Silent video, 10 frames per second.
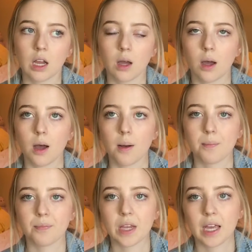
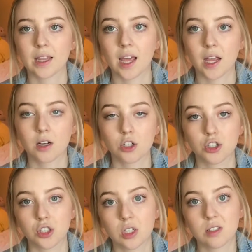And then
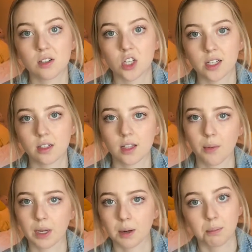she suggested that
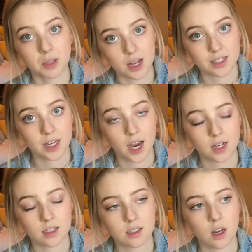we get a blood test